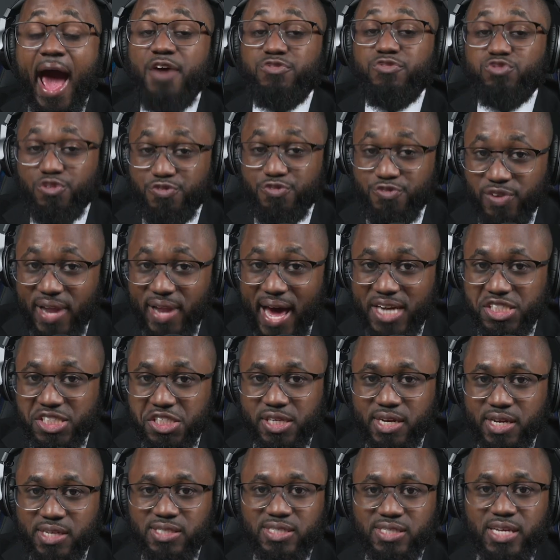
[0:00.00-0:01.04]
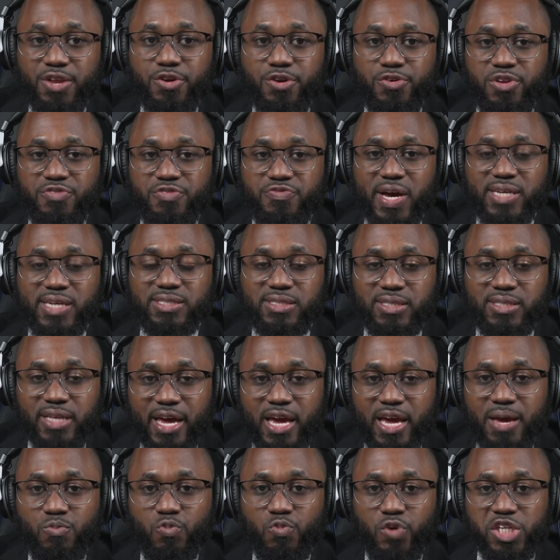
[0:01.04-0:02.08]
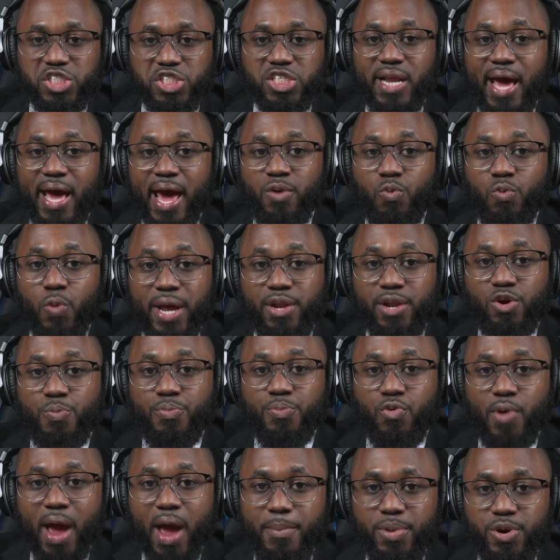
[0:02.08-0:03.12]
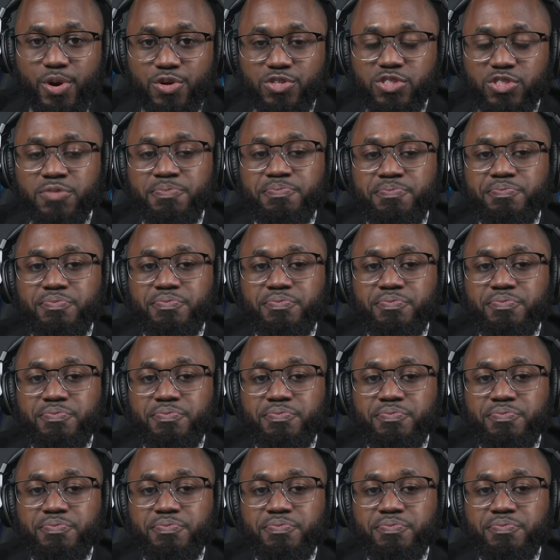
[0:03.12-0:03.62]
after flashing, set your device name, region, and radio parameters